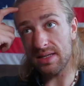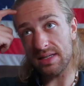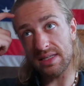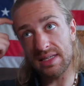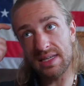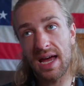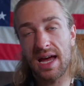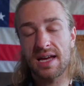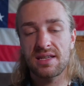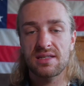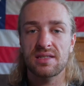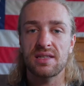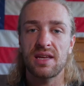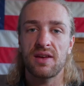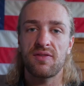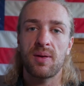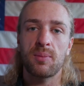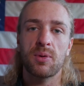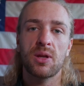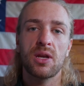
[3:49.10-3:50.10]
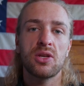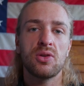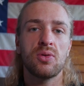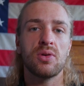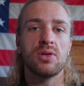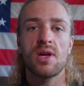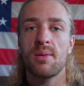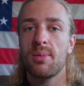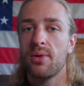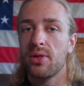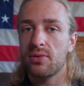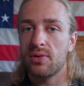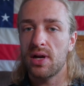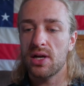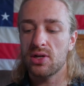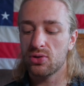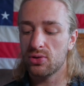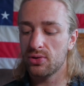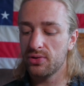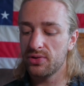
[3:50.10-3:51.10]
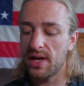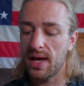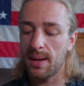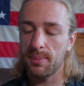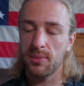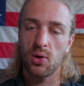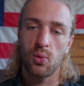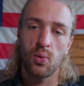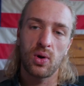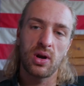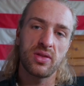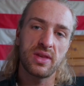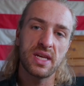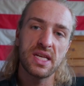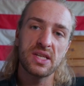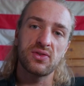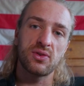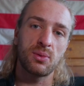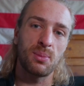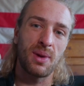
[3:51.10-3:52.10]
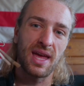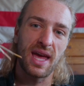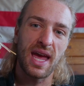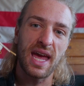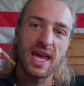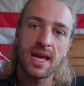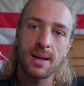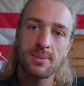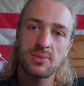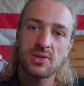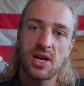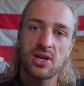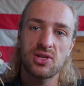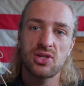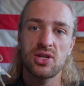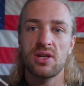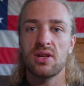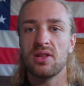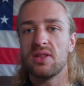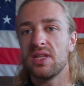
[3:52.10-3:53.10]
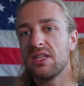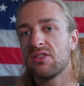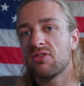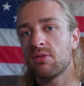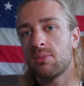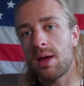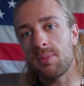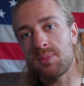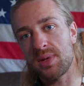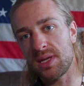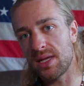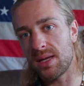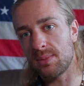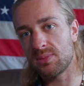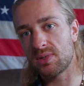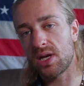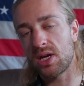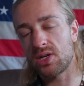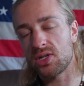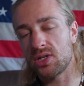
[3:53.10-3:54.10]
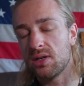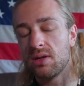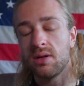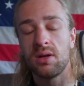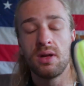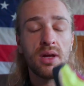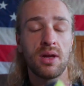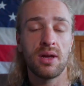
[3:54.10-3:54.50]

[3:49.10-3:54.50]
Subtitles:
yes, if I'm gonna do a double threshold, I'm gonna wear these for my AM session, these for my PM session.